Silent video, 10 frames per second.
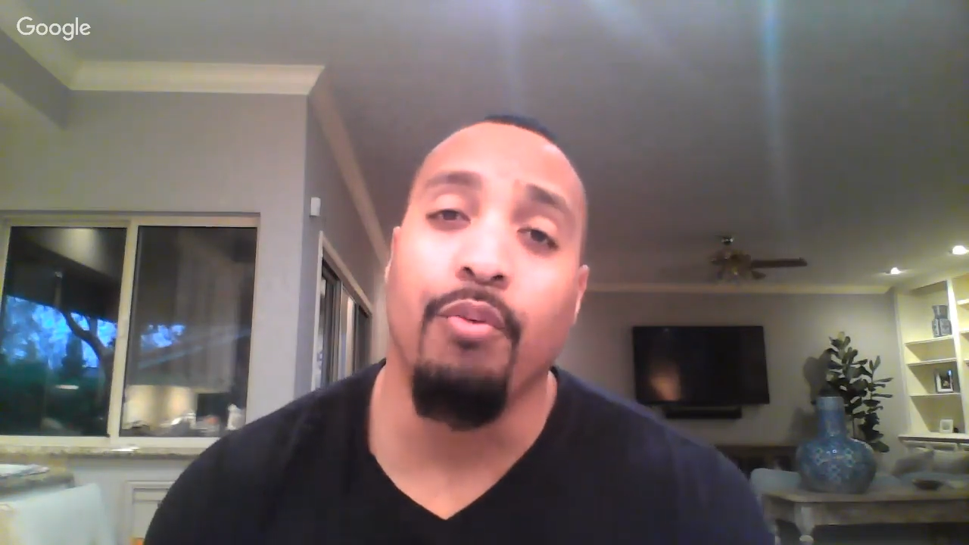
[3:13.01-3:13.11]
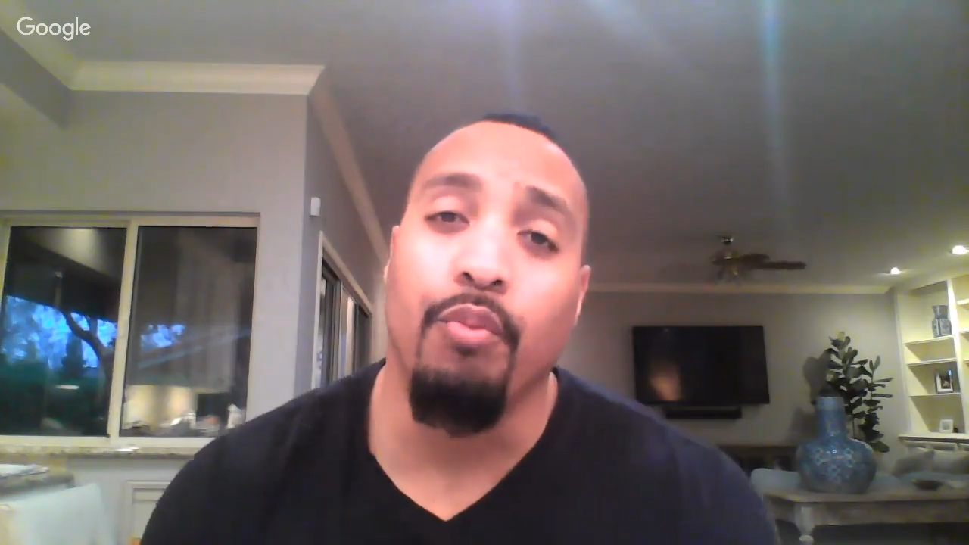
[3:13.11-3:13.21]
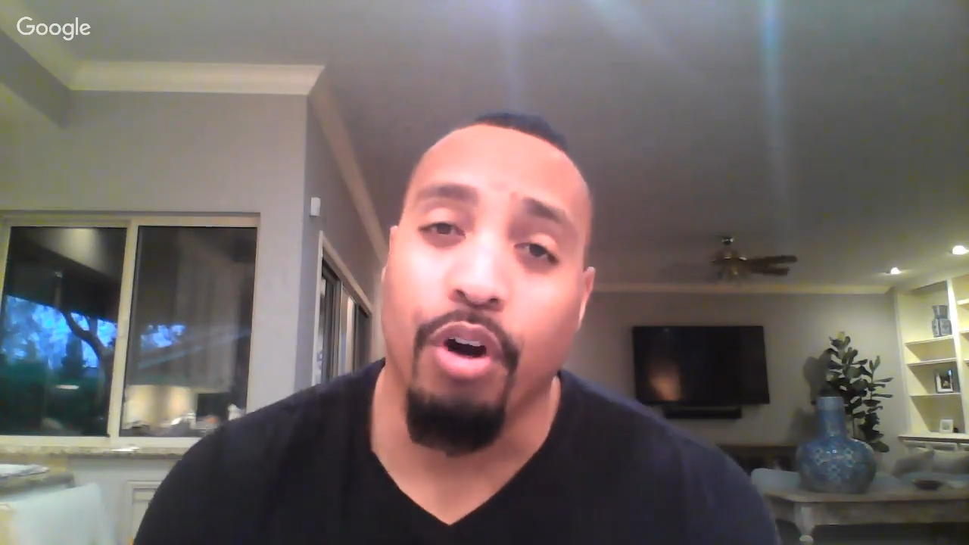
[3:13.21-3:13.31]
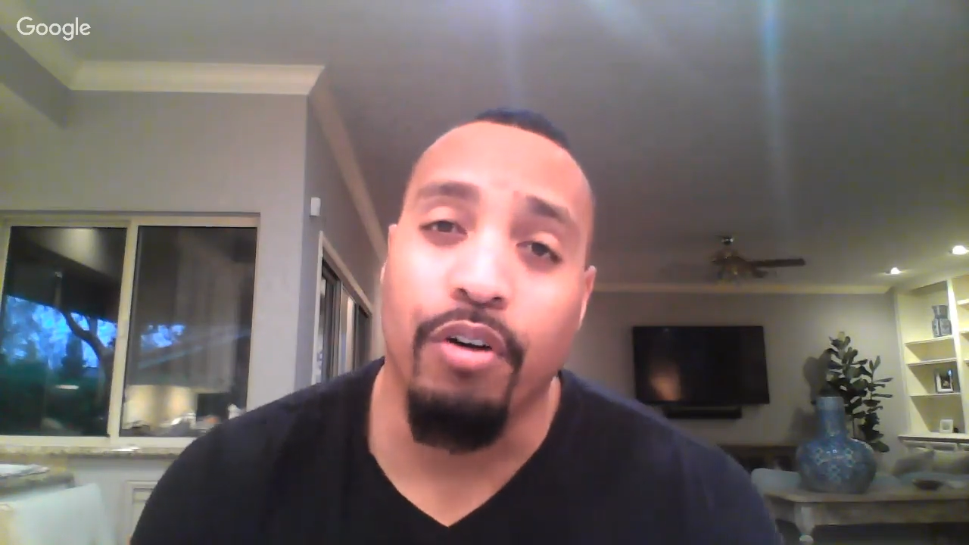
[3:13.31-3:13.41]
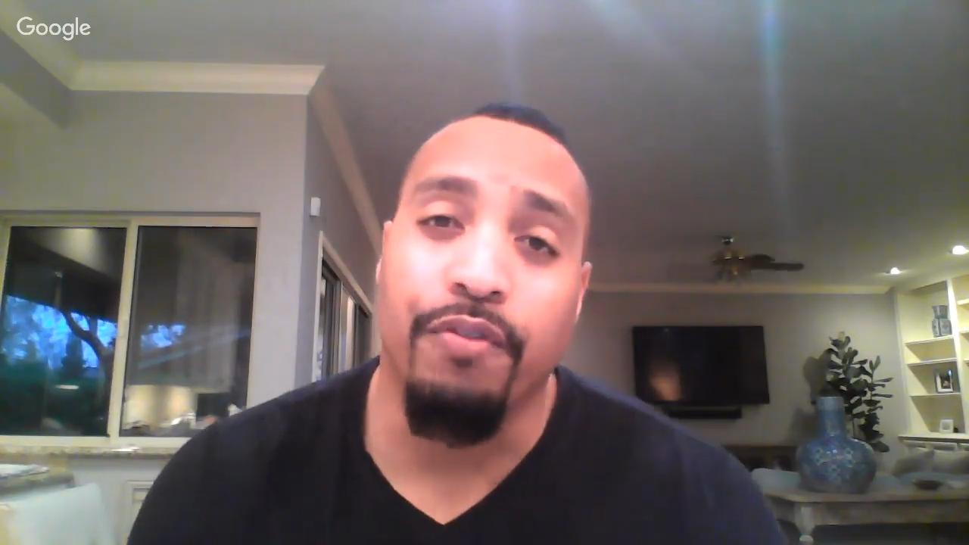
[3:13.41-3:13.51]

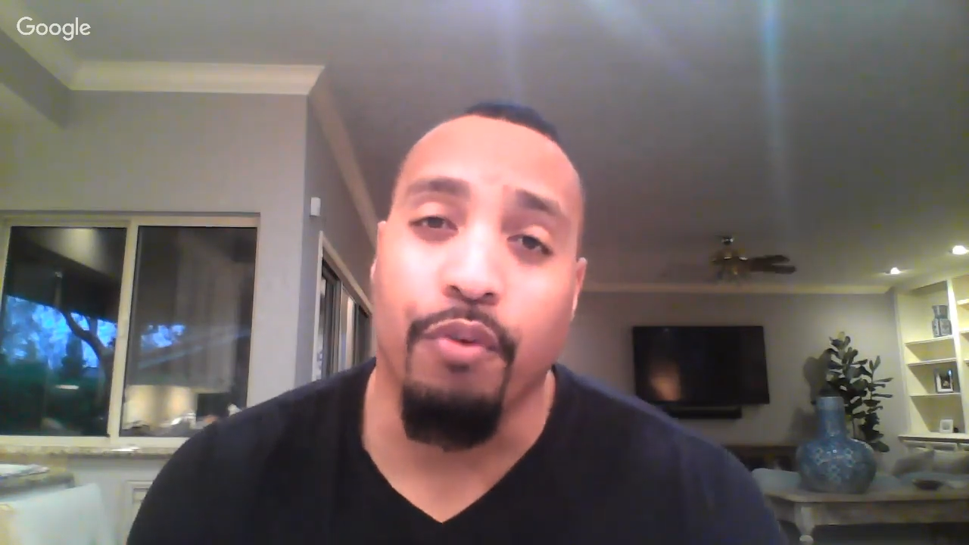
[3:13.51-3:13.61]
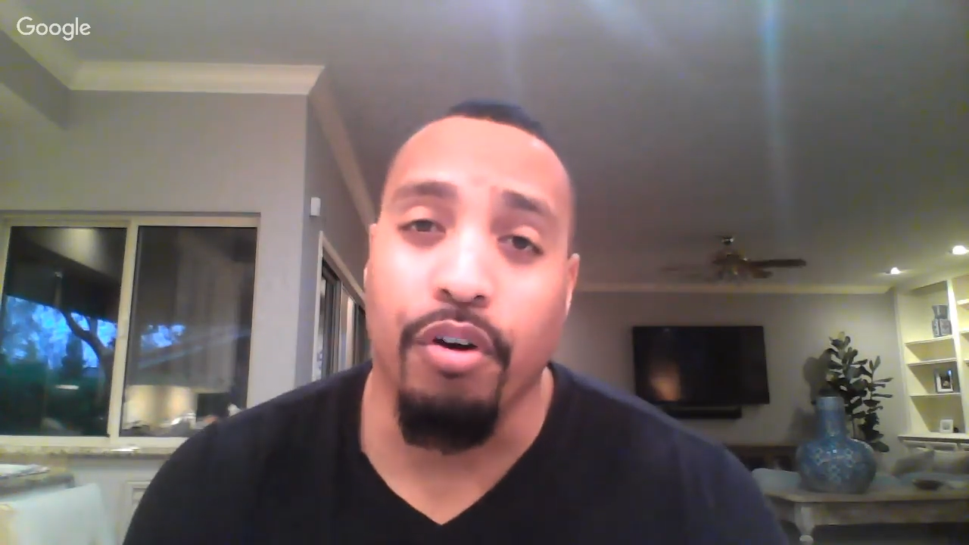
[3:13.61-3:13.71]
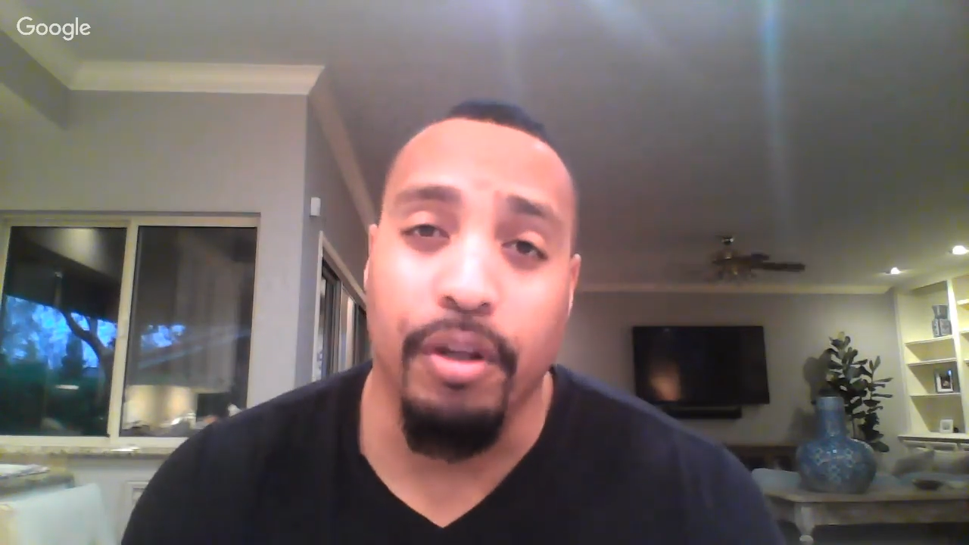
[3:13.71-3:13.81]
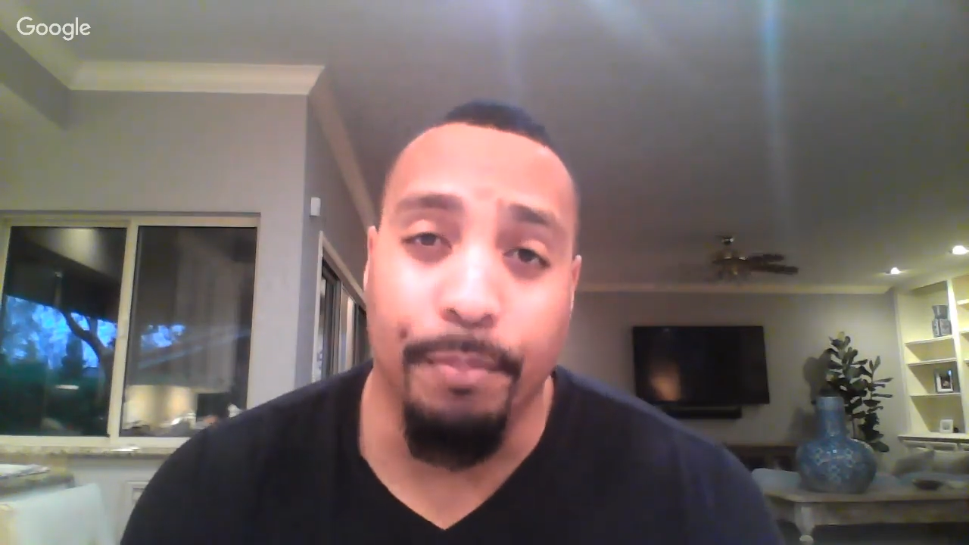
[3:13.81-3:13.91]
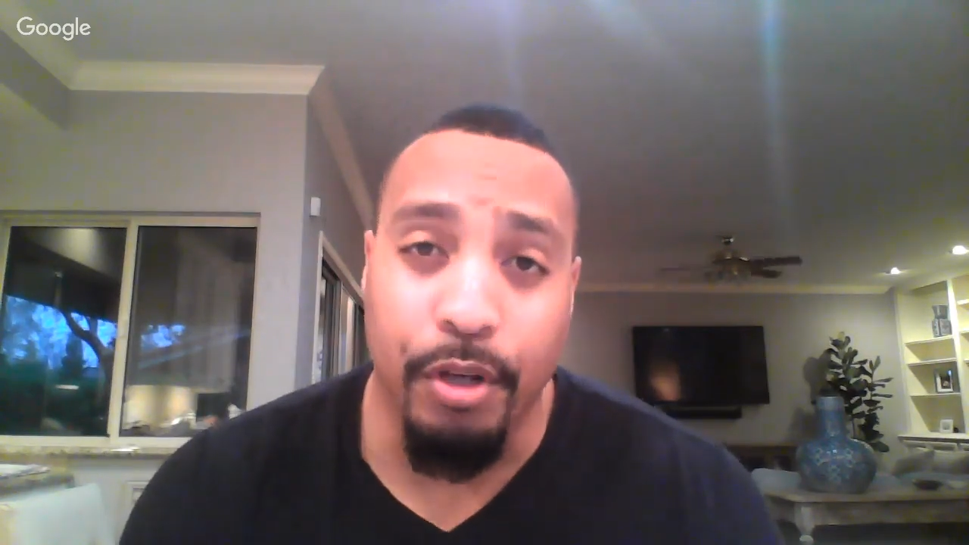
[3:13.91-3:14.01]
work
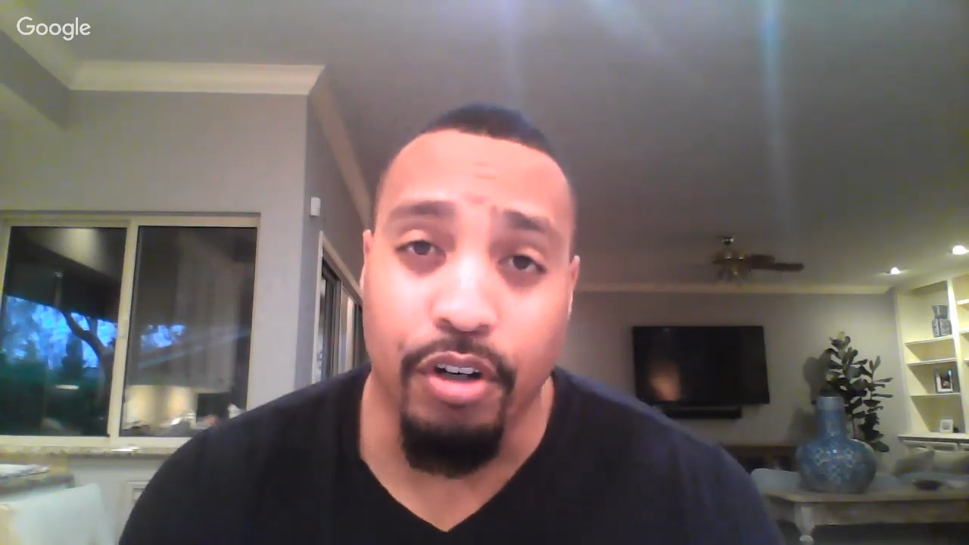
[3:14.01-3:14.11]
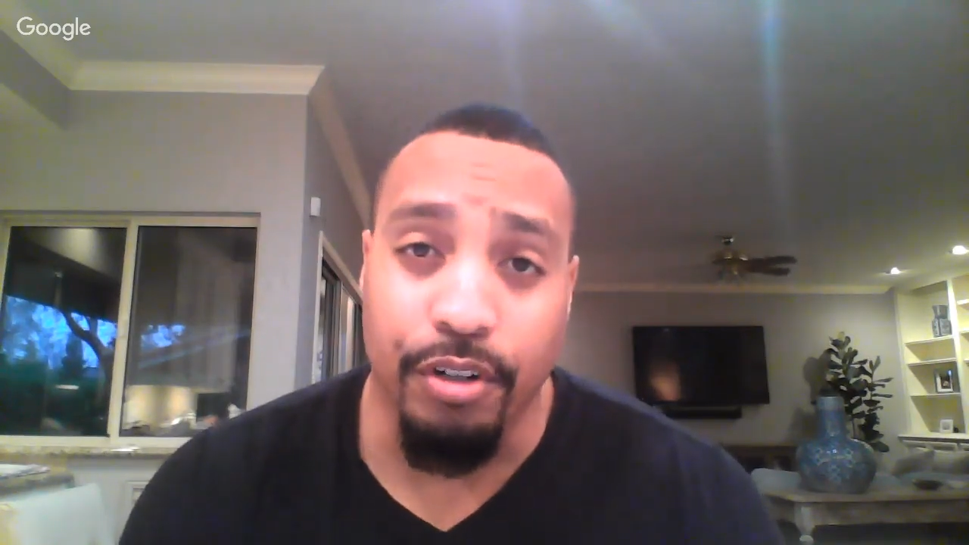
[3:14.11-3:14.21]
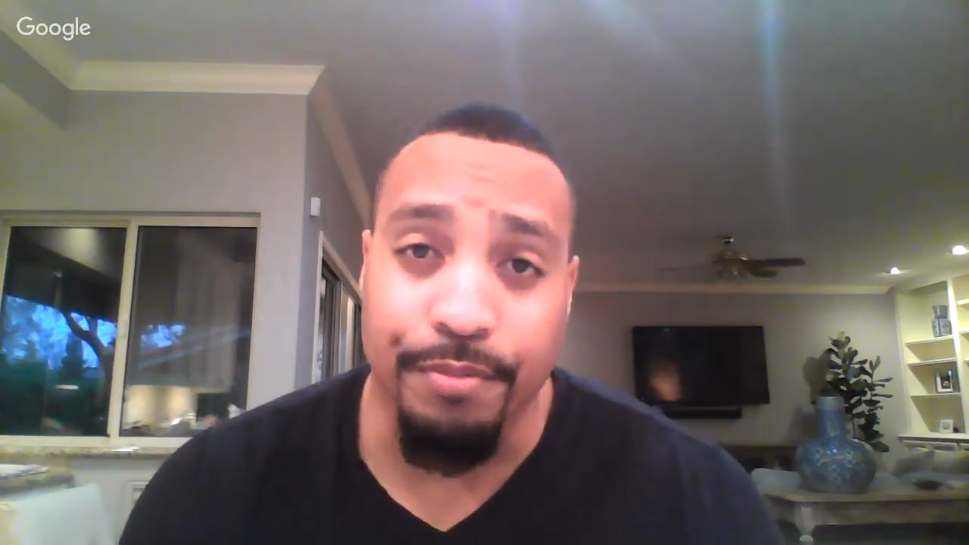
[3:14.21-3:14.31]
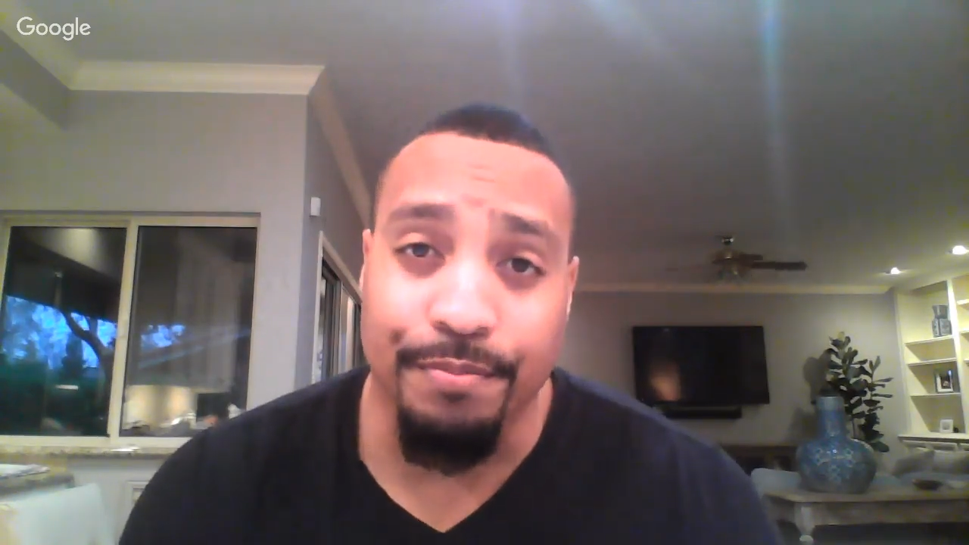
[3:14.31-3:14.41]
for the builder